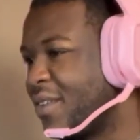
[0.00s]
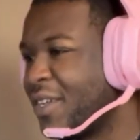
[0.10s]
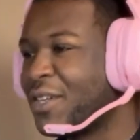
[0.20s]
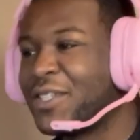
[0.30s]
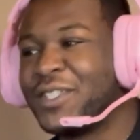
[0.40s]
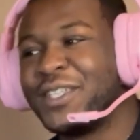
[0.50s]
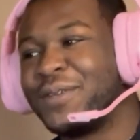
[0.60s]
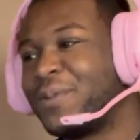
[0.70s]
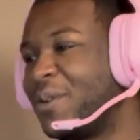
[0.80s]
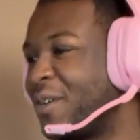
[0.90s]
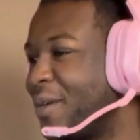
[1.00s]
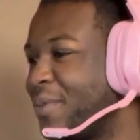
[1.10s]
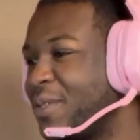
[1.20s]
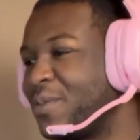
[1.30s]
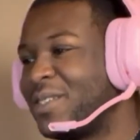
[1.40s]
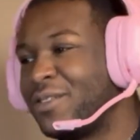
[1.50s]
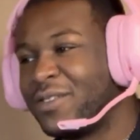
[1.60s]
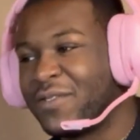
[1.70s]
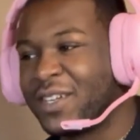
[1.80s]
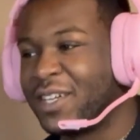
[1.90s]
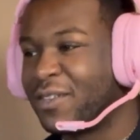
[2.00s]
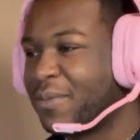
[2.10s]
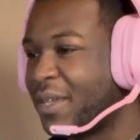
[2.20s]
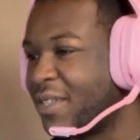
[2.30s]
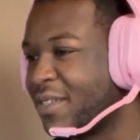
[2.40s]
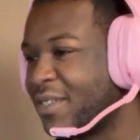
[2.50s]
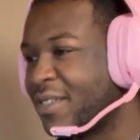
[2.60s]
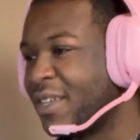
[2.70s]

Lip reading: They're literally polar opposite with two different color palettes.